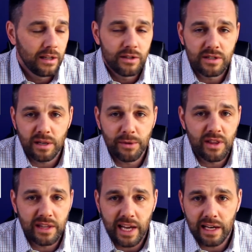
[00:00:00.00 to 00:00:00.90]
some of
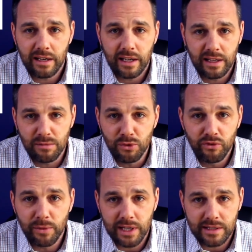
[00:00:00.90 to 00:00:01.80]
the data and the
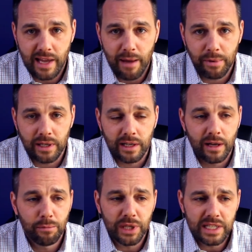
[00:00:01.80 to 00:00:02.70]
movement that's
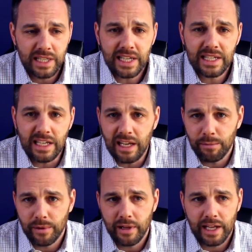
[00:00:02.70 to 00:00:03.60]
happening, but dig deep.
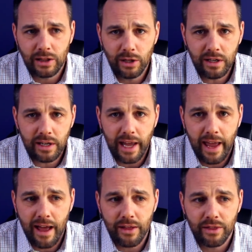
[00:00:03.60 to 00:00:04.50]
Like look
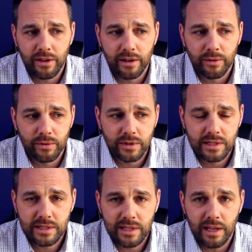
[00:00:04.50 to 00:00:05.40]
at
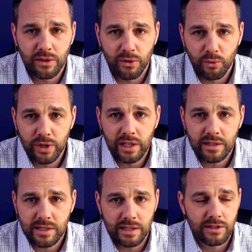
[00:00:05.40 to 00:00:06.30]
the real
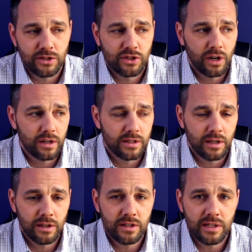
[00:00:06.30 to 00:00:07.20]
census charts and
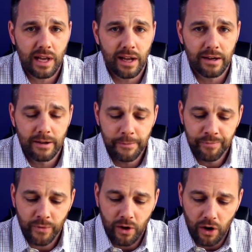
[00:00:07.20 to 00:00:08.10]
understand,
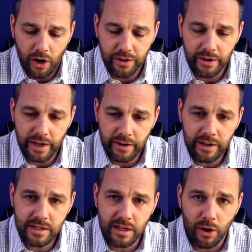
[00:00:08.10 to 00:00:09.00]
are there
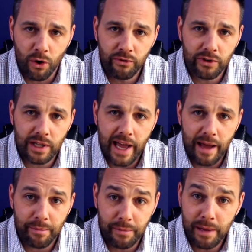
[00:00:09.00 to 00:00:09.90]
areas that
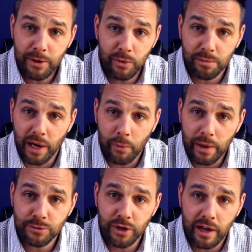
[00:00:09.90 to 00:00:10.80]
overlap maybe with my
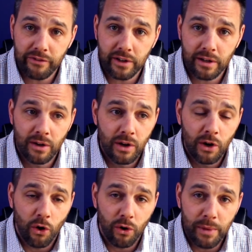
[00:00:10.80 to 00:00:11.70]
web traffic
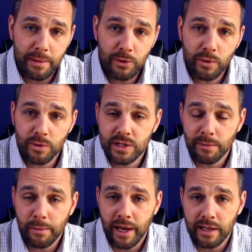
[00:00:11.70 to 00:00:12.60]
or maybe with
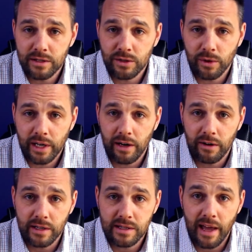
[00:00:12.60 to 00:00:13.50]
some of my historic
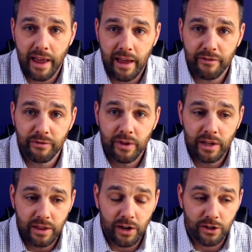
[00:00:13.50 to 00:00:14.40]
areas that
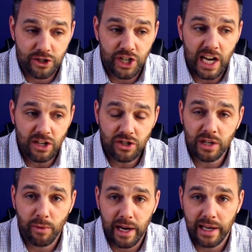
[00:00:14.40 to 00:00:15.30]
are
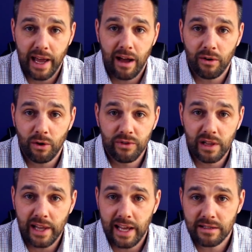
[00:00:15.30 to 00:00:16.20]
changing right now over
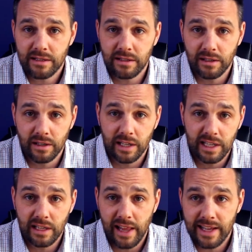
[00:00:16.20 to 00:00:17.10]
the last
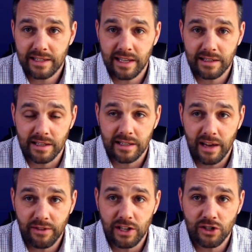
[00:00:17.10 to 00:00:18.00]
in the last census?
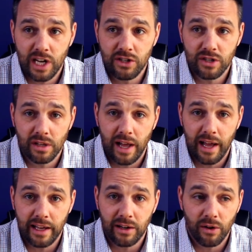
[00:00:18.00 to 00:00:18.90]
Have they changed a
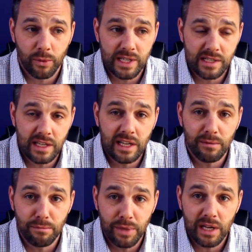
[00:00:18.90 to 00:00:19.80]
lot, and are we
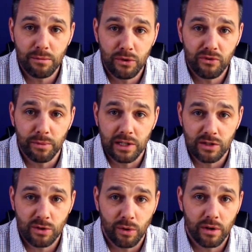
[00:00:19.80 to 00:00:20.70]
seeing big
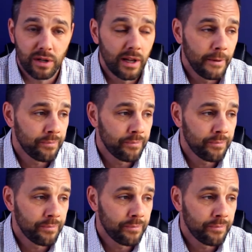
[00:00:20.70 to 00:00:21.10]
movements toward